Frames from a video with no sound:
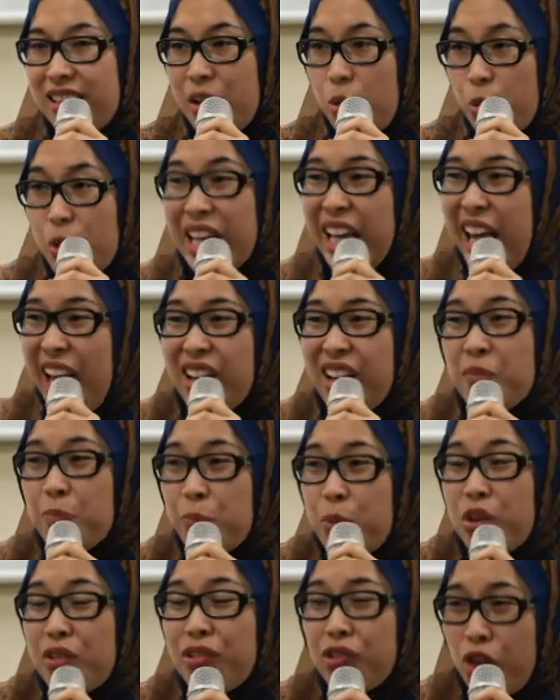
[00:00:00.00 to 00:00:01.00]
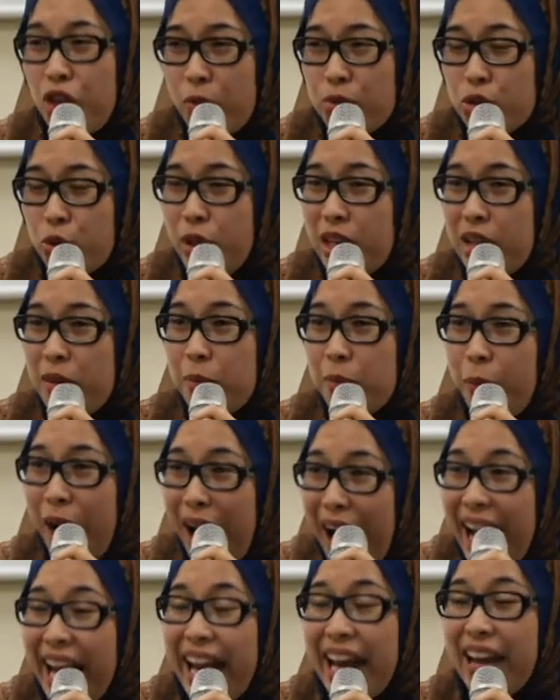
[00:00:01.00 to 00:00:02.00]
we can put a stop to it
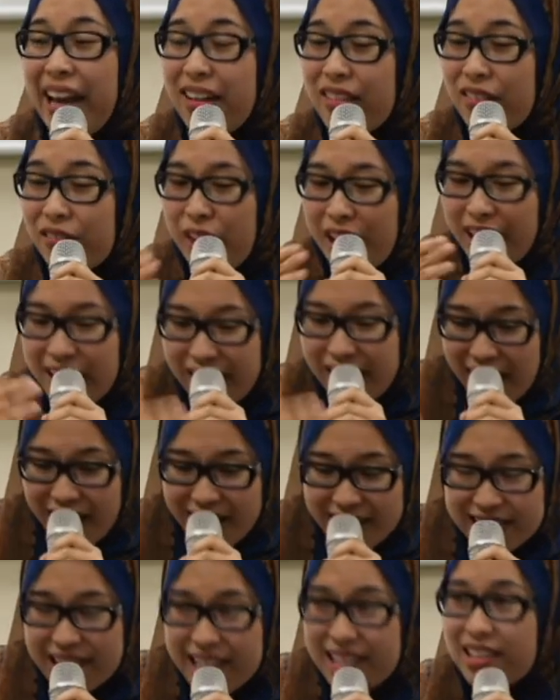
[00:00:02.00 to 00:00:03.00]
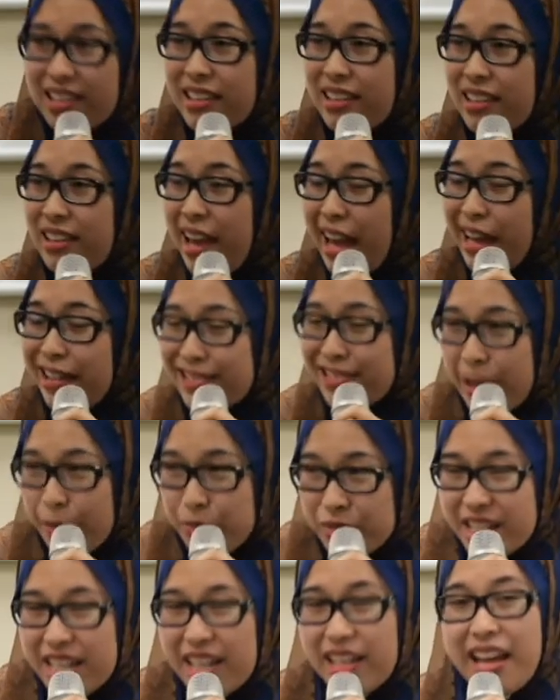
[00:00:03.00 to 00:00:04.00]
by recognizing,
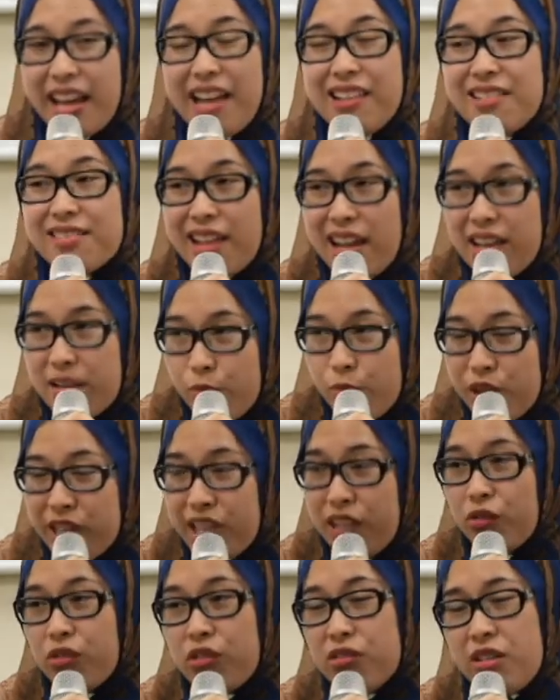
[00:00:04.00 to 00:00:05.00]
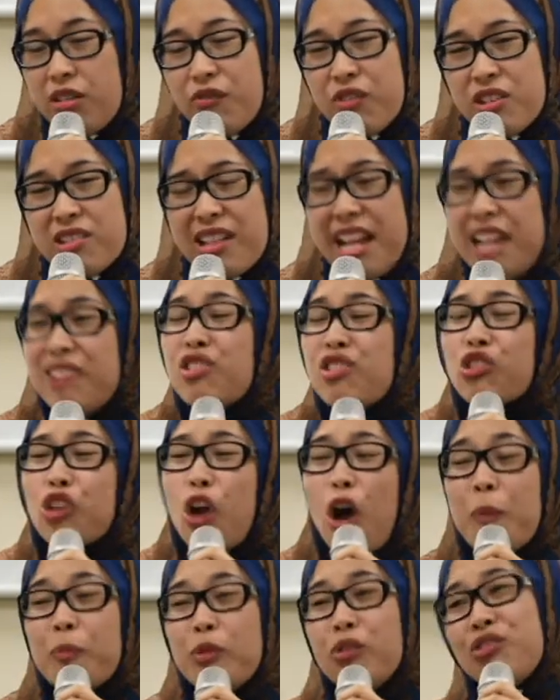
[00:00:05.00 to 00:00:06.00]
accepting, and celebrating those differences, and
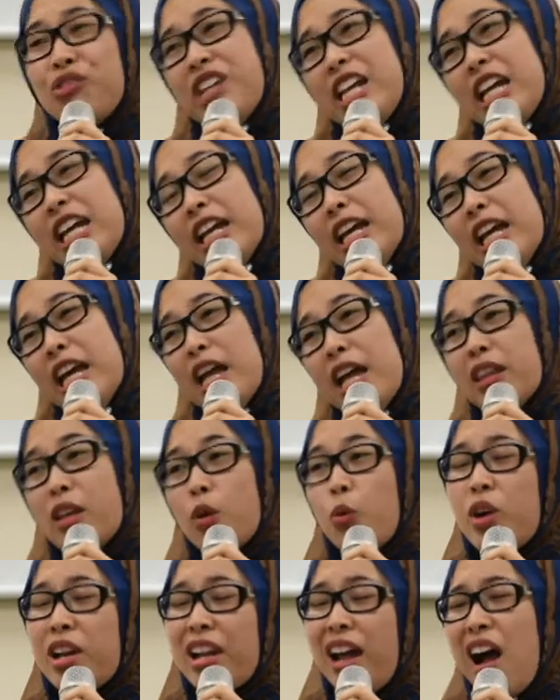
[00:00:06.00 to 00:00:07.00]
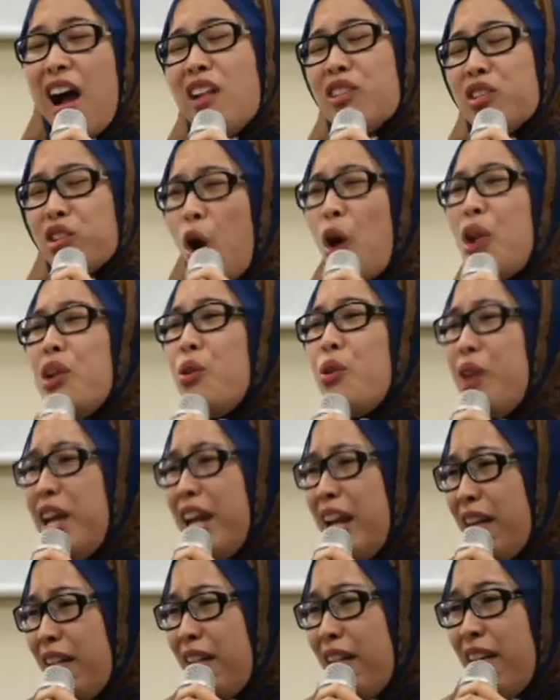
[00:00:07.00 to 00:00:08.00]
stop using the word "I'll
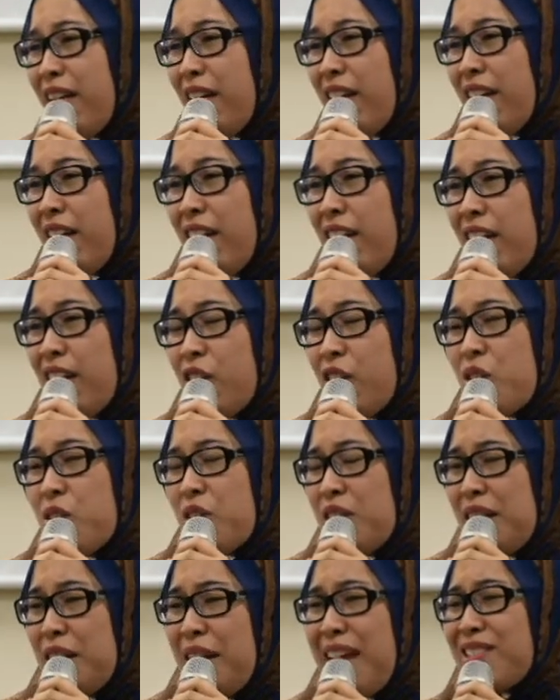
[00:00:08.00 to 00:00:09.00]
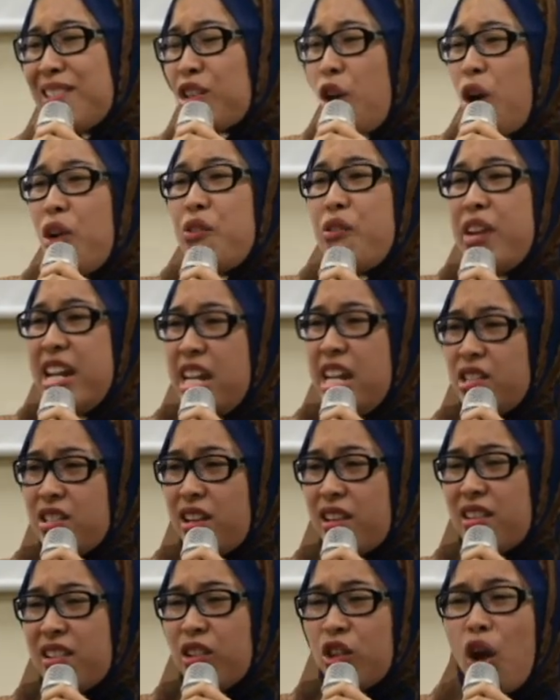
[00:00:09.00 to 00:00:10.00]
tolerate." Let's tolerate each
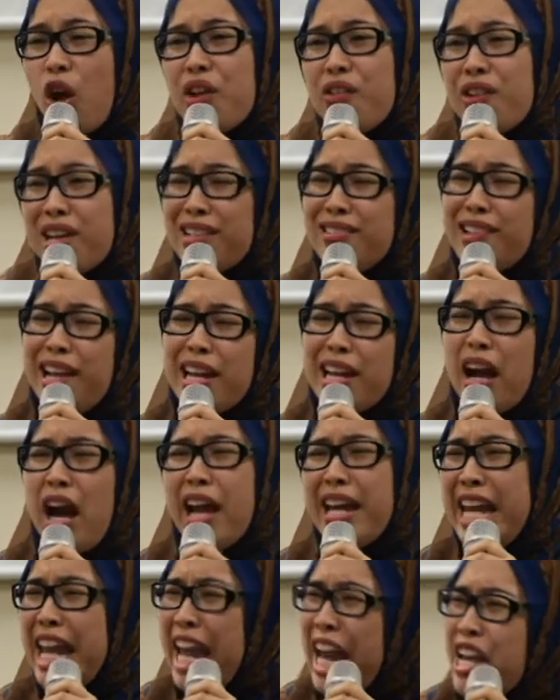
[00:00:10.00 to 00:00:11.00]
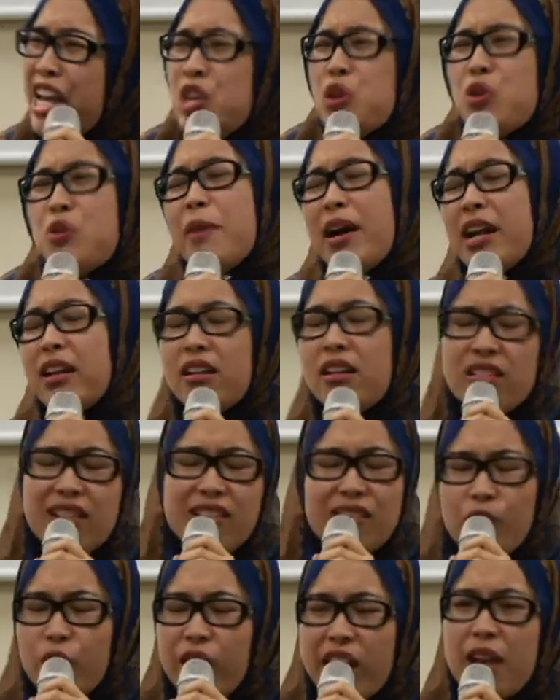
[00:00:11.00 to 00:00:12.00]
other. Tolerate is like, I hate you, but
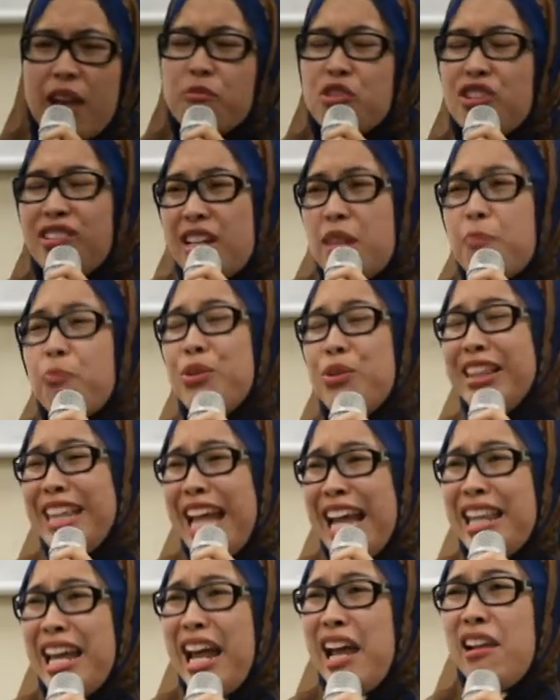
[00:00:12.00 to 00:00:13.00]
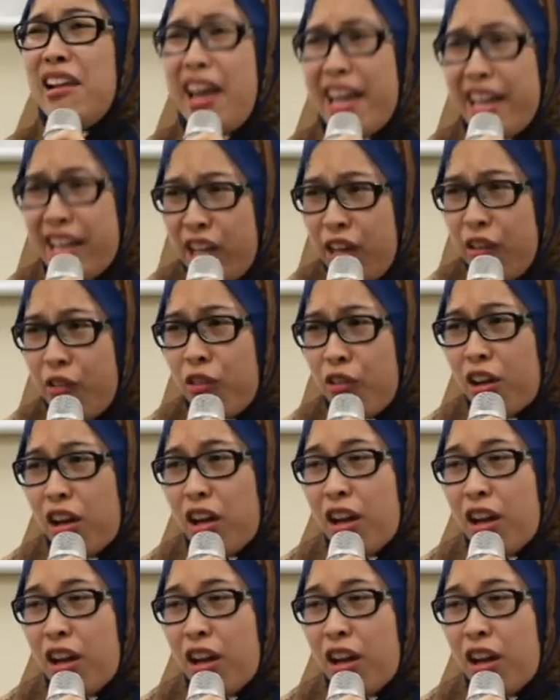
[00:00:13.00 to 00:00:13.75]
it's okay, I'm just going to pretend that I like you.